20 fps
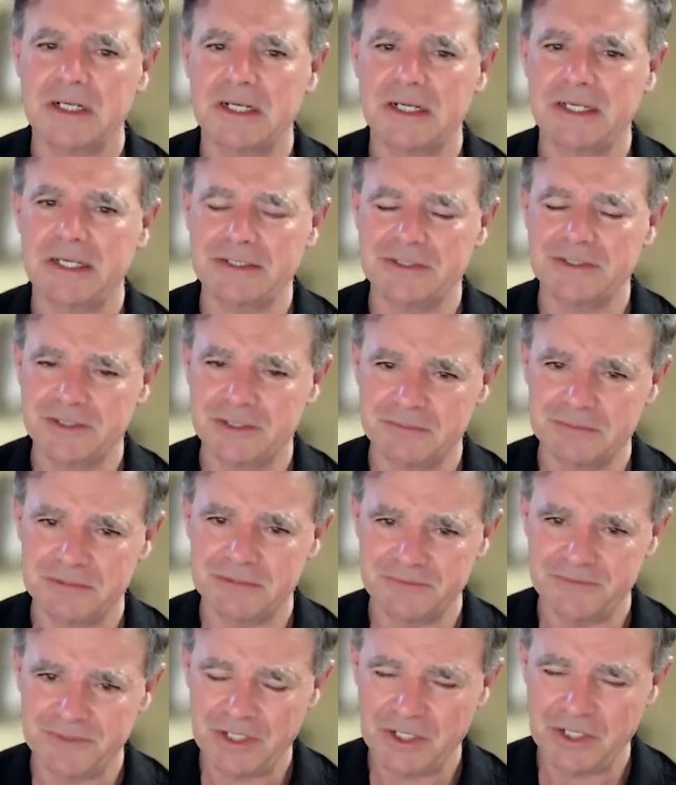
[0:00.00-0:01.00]
in terms
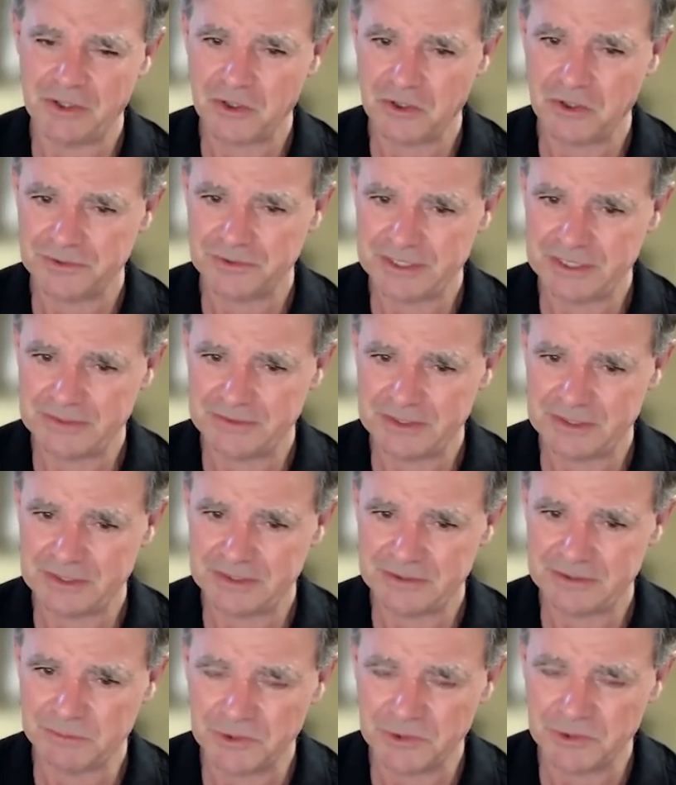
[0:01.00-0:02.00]
of video content that
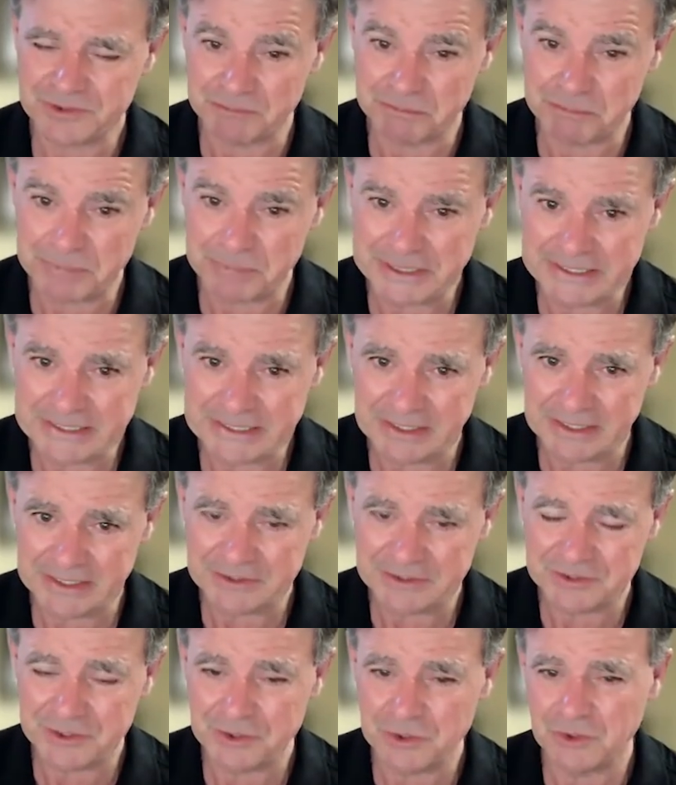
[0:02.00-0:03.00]
is most
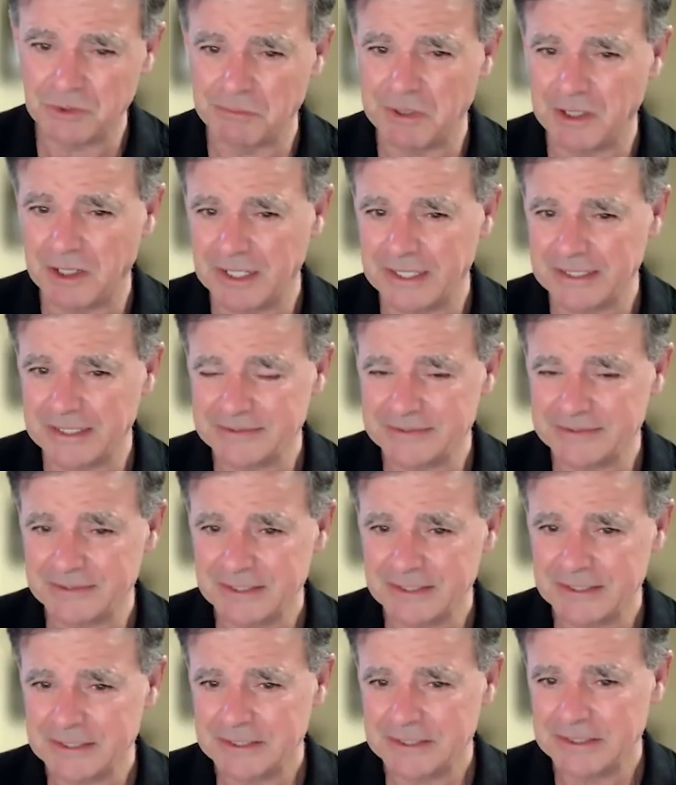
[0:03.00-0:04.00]
appealing to your buyers,
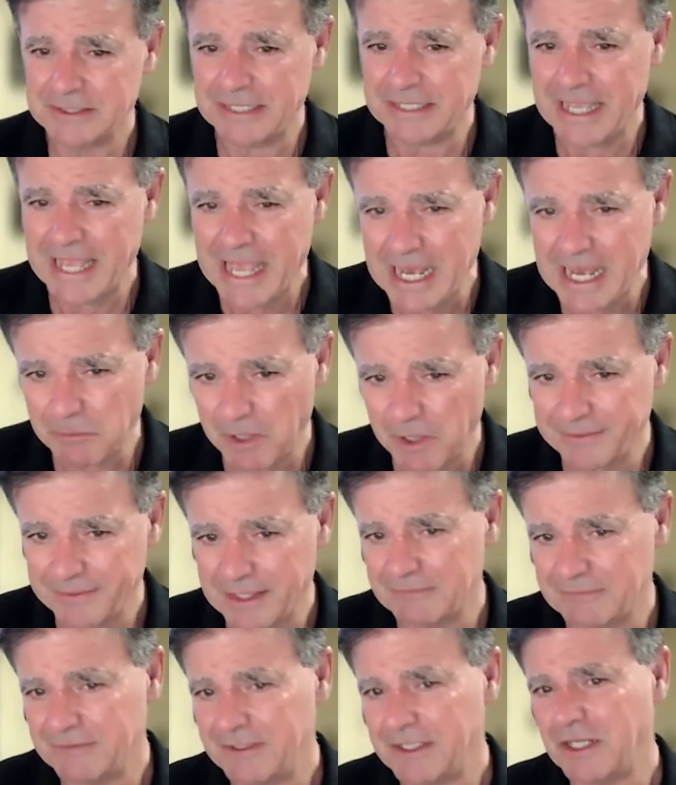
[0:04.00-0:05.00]
and how might
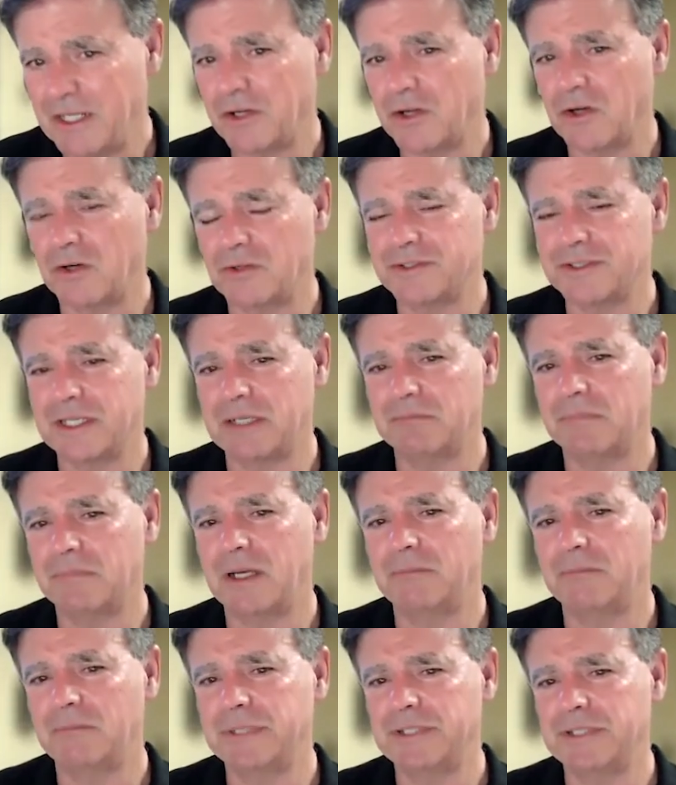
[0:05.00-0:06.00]
that video content
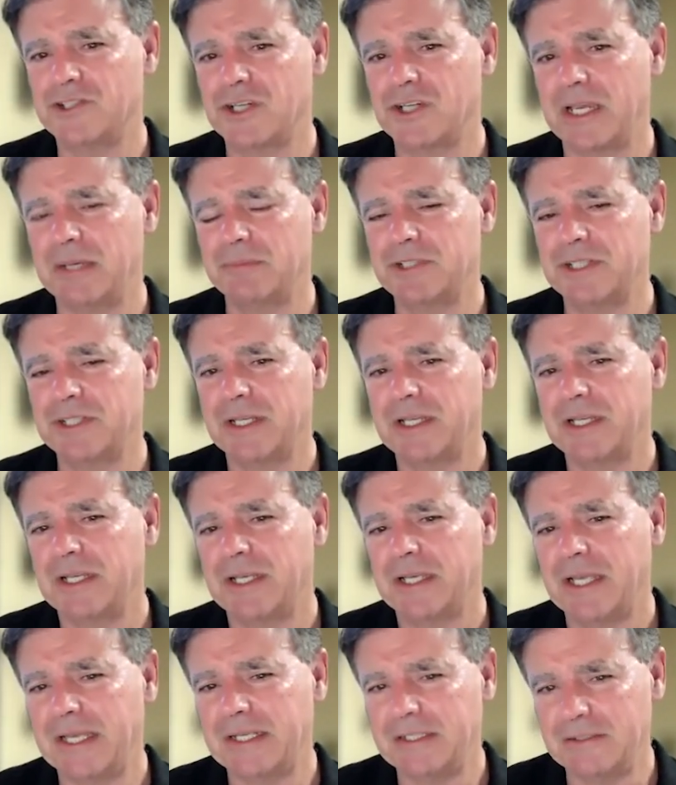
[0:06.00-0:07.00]
be shaped
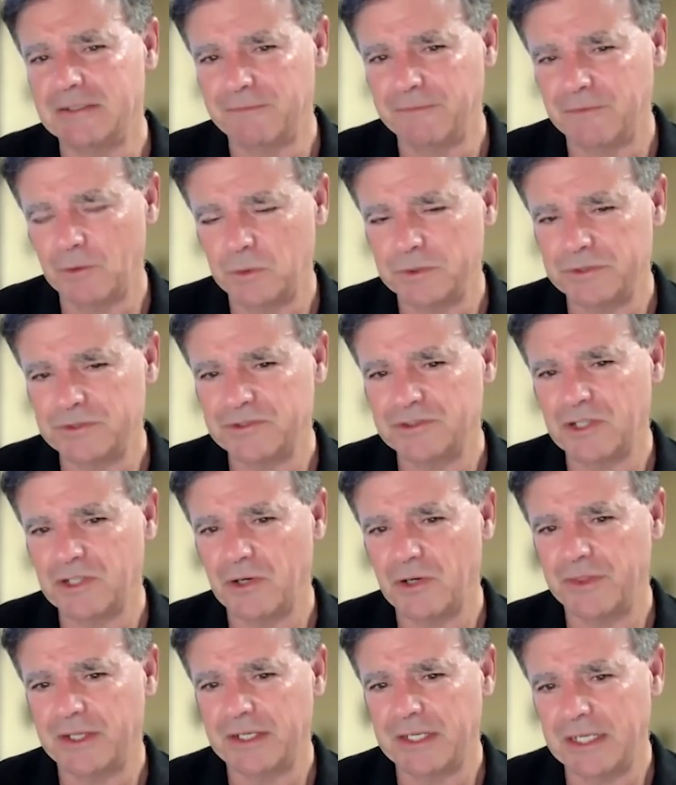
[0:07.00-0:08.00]
and influenced
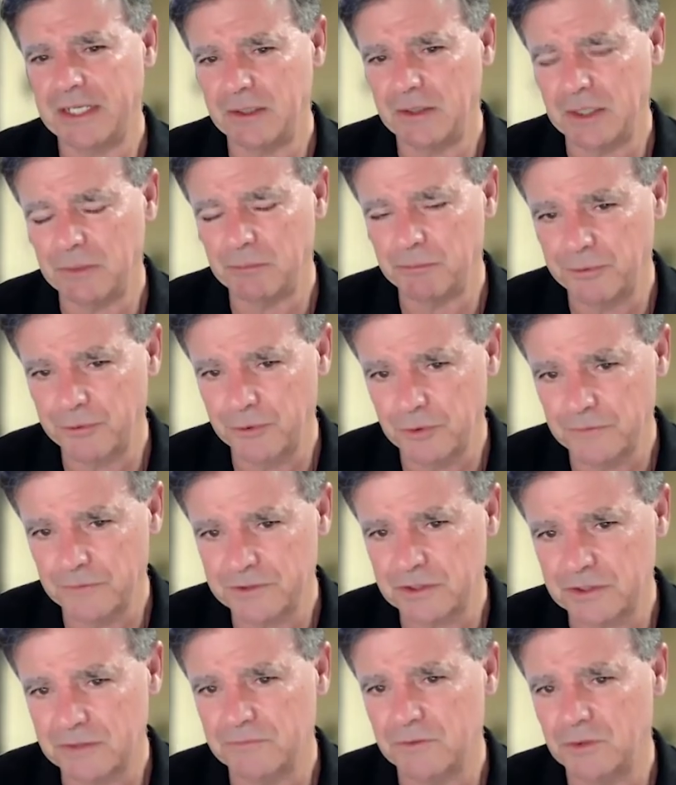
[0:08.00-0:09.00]
so that it
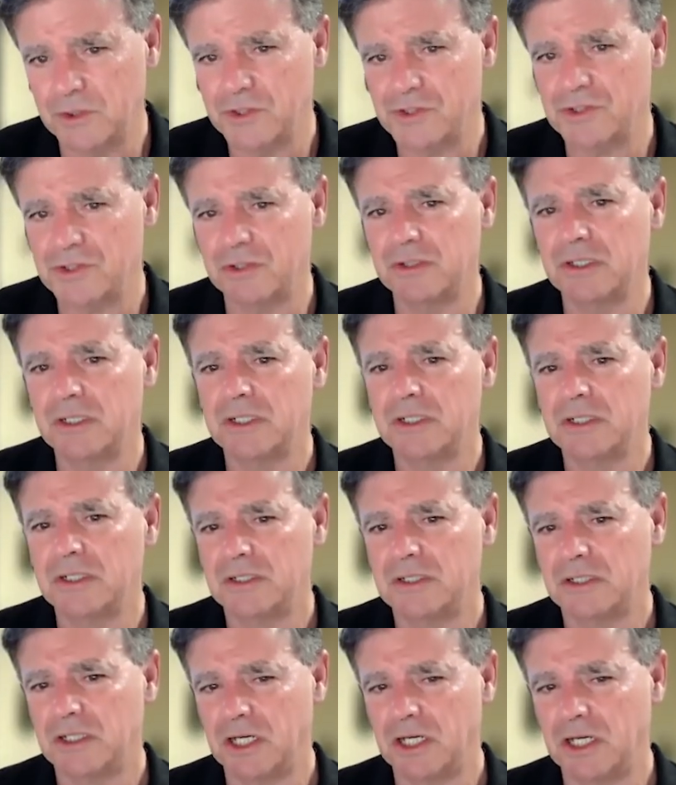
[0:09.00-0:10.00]
improves conversion
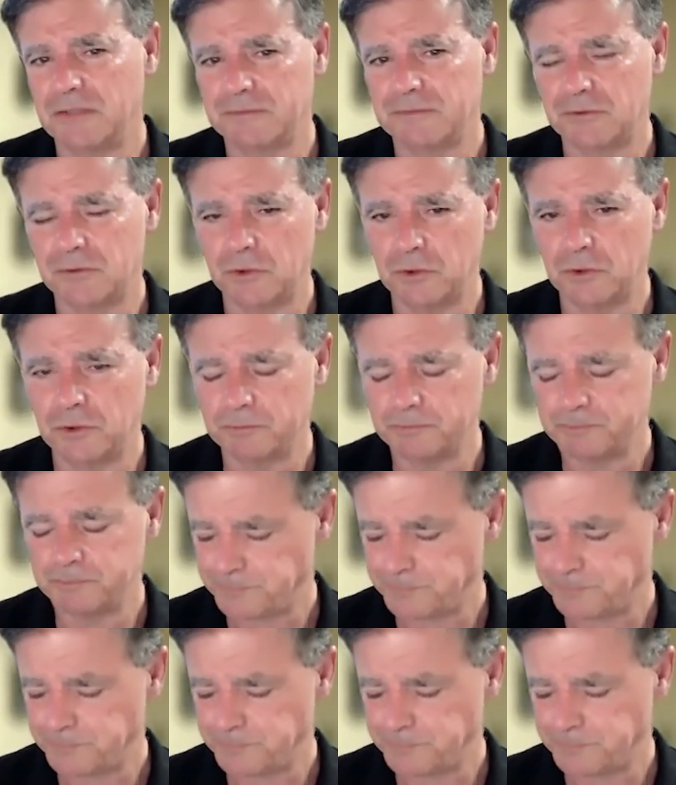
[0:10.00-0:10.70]
overall.